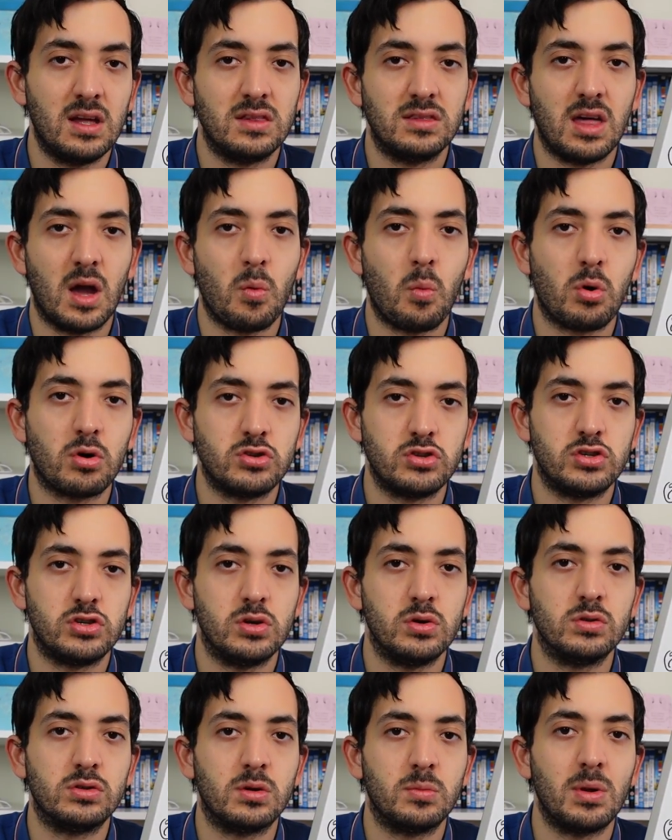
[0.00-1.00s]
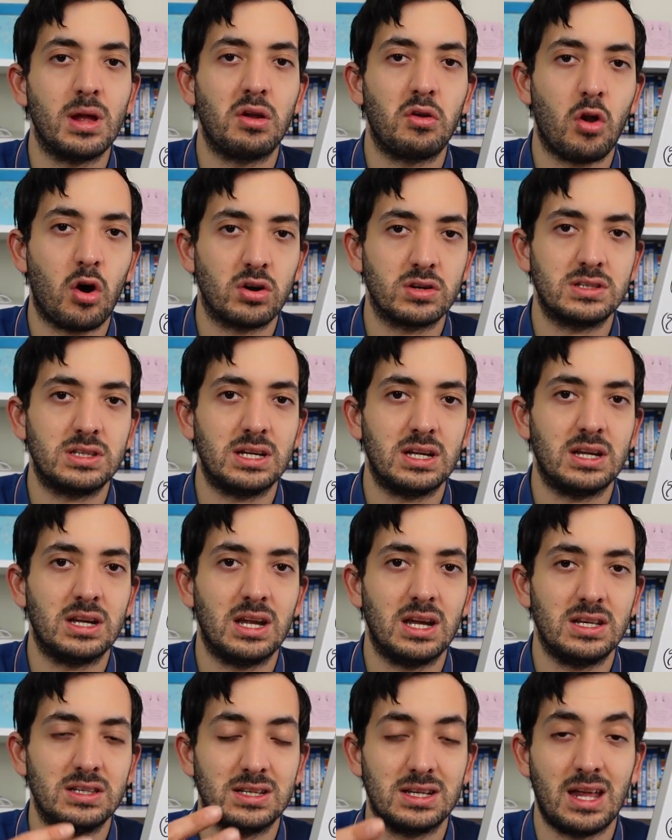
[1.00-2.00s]
They want you to be locked in
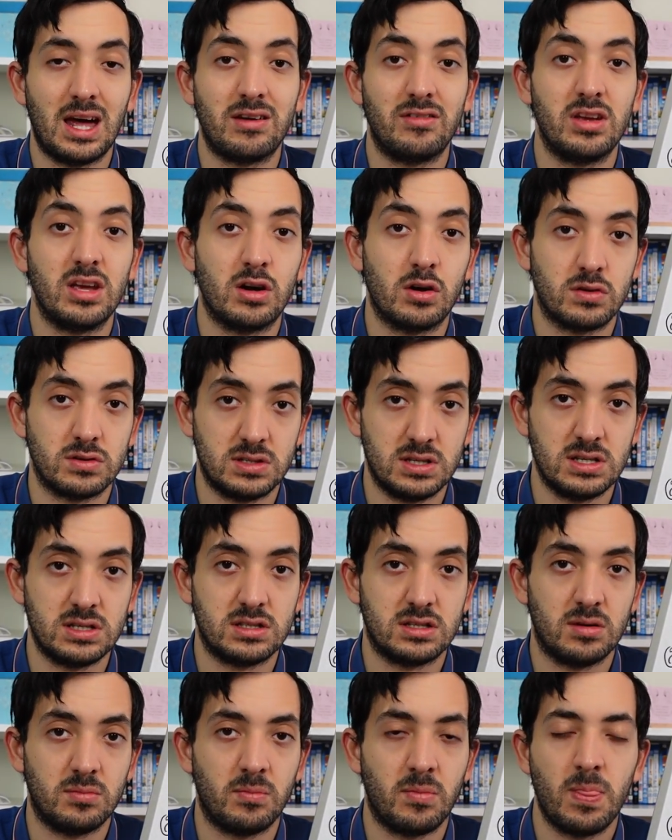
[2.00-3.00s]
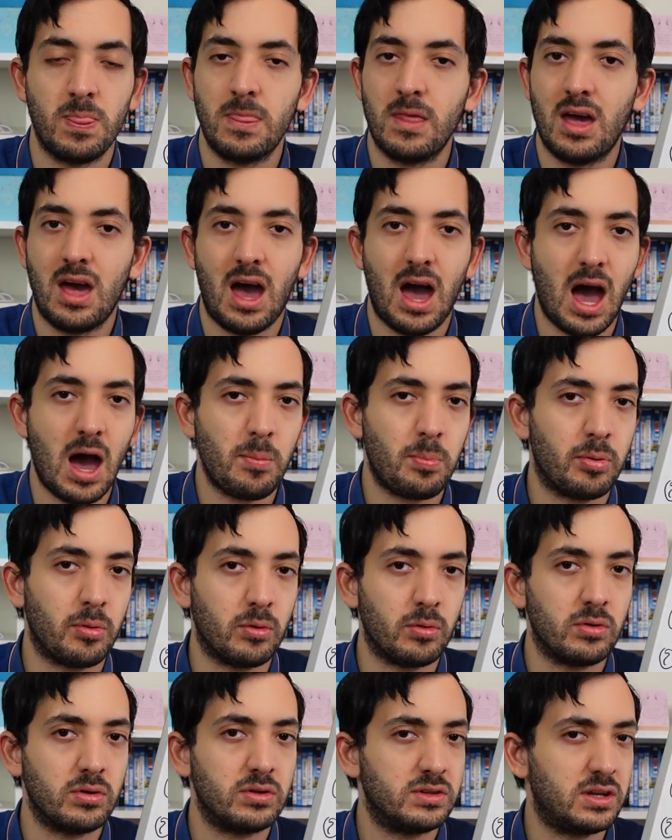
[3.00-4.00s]
into their ecosystem.
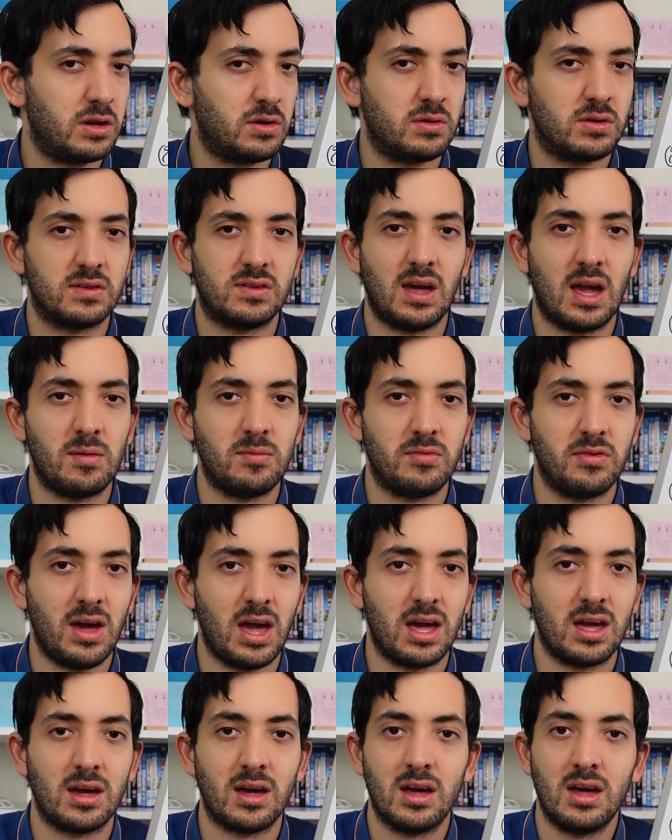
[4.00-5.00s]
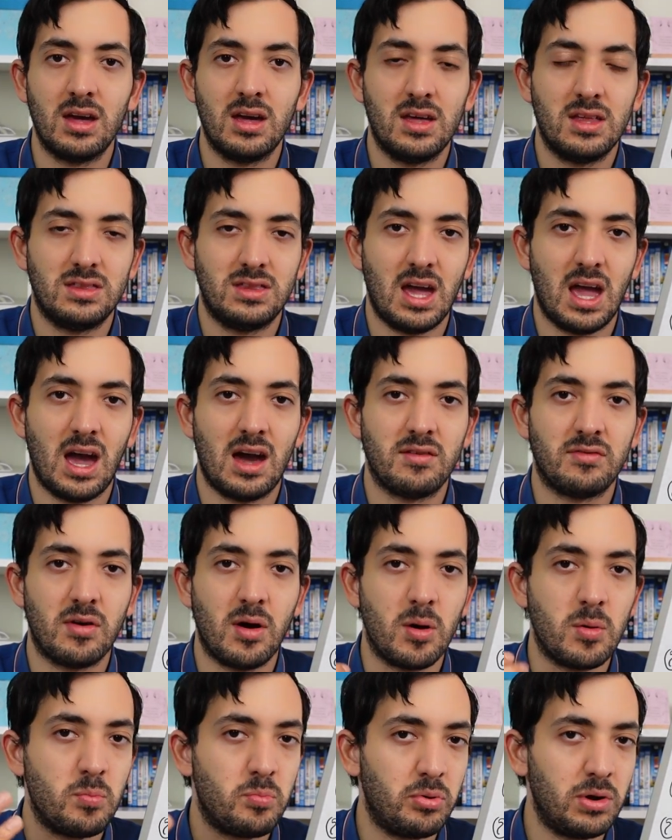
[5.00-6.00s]
Apple, they do the same thing. They have
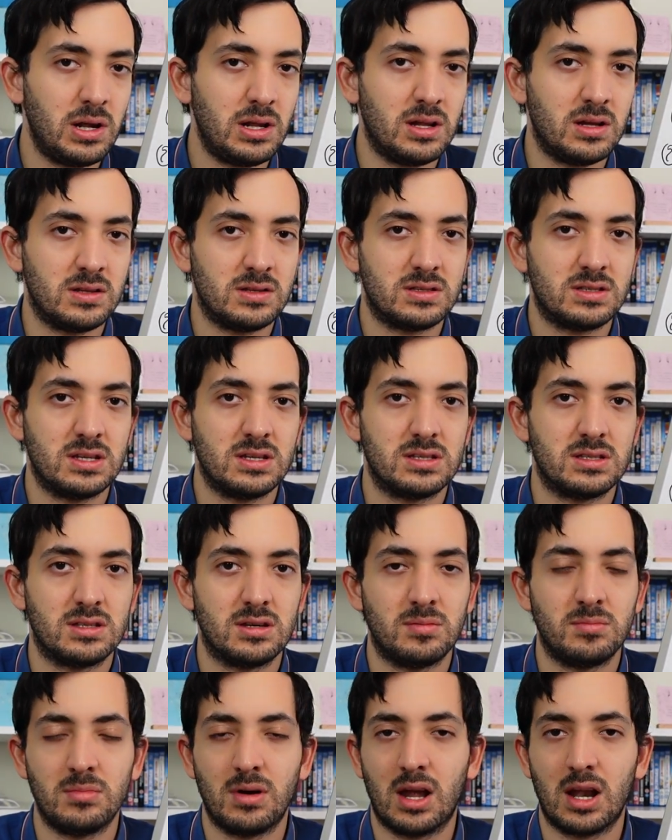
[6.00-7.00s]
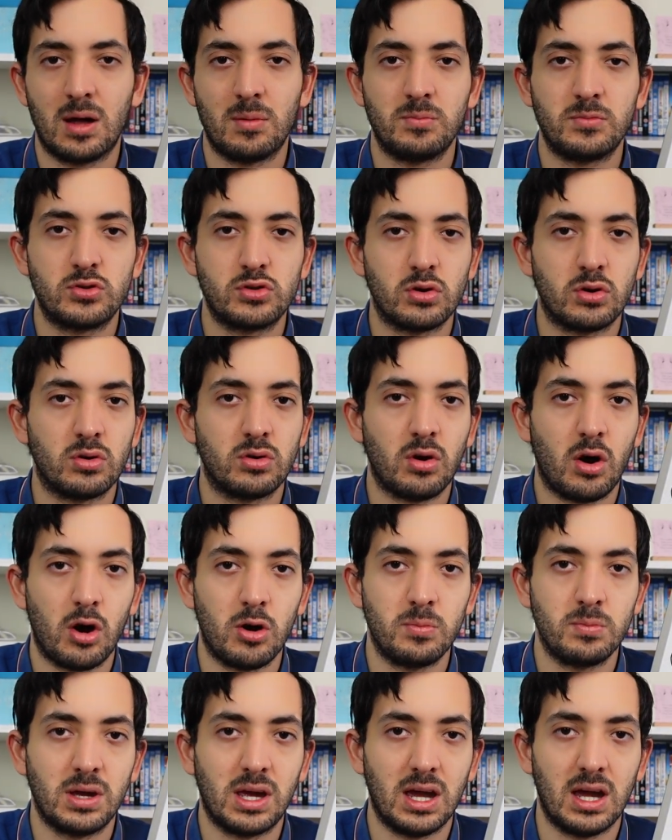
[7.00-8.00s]
a brilliant system, and I'm sure
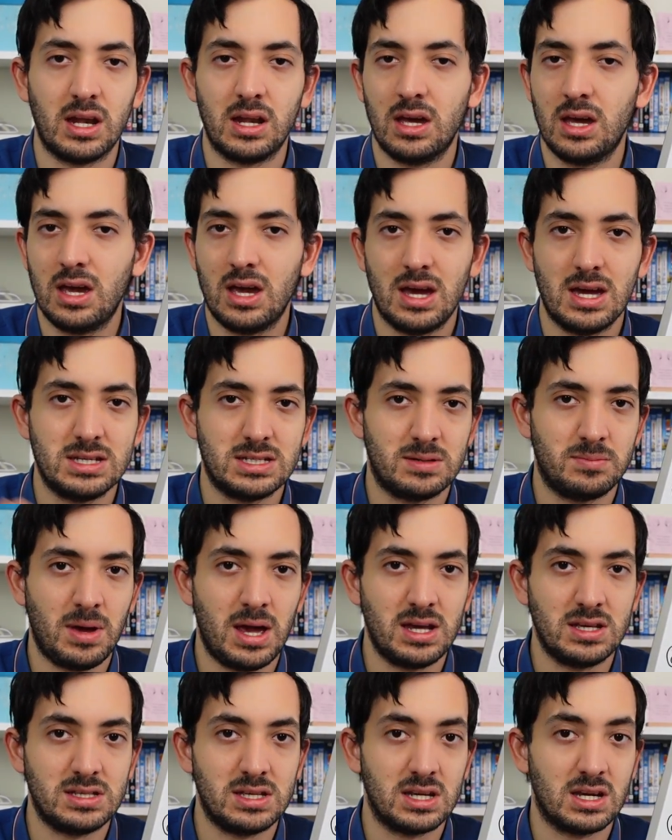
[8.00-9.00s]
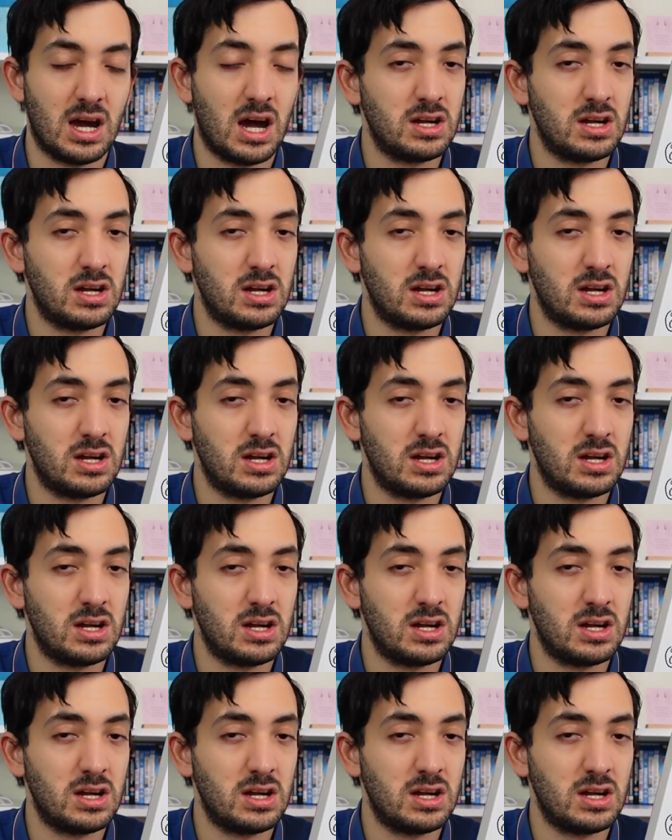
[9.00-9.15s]
HomeKit is amazing.